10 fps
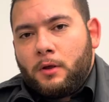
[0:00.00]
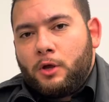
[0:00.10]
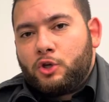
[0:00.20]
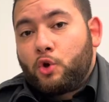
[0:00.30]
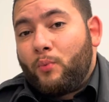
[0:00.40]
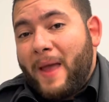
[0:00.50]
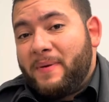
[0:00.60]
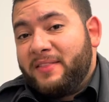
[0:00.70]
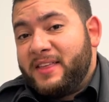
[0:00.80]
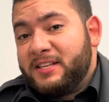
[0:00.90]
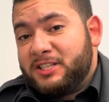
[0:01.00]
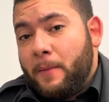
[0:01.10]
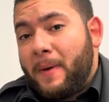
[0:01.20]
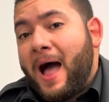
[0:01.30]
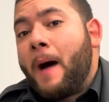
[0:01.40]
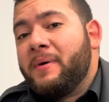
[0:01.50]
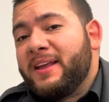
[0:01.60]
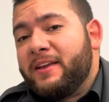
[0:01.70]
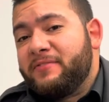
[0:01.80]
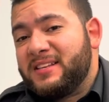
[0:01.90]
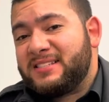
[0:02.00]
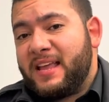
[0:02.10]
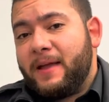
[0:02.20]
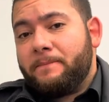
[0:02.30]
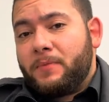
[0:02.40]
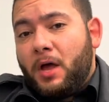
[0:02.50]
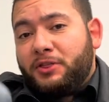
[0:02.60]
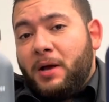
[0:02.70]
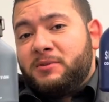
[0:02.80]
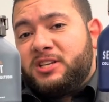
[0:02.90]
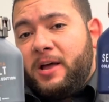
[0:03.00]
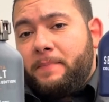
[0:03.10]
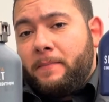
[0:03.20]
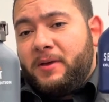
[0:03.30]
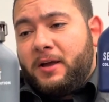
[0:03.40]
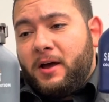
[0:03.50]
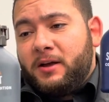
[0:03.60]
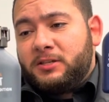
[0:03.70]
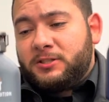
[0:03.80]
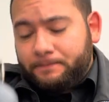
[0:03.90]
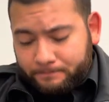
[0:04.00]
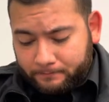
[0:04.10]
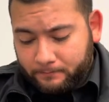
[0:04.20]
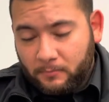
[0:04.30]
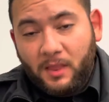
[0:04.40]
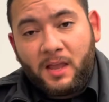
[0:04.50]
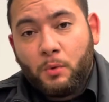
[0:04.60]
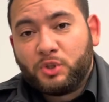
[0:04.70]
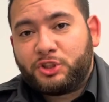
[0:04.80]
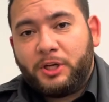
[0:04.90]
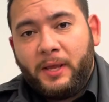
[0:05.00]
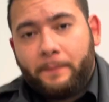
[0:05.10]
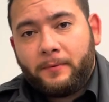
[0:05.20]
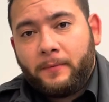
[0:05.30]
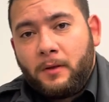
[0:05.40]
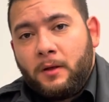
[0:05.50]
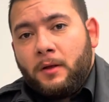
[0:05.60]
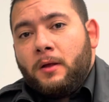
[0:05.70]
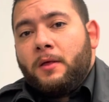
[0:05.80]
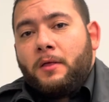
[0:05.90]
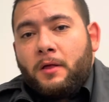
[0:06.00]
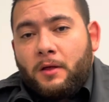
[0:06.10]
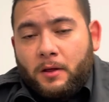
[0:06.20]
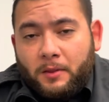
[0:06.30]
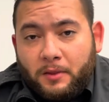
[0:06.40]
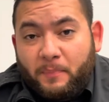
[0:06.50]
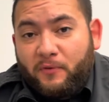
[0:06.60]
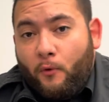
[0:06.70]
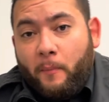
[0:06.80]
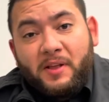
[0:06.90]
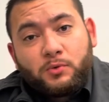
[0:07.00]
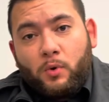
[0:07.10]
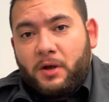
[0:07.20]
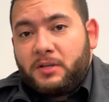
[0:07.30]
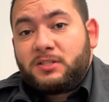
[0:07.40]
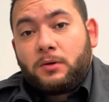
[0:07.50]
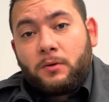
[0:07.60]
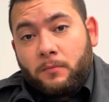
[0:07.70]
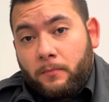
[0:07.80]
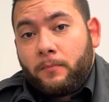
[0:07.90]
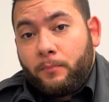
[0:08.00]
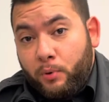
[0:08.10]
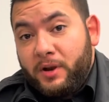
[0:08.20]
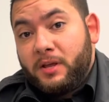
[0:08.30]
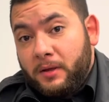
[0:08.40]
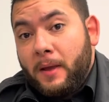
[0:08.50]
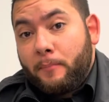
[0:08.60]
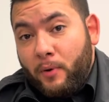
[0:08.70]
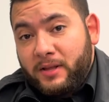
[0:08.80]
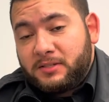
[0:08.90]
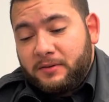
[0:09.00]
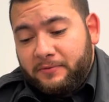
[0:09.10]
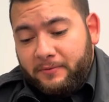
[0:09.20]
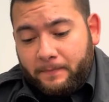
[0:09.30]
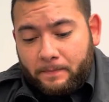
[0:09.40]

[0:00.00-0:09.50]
So wrapping things up, I'm going to give this set a thumbs up because it was cheap. The performance was pretty impressive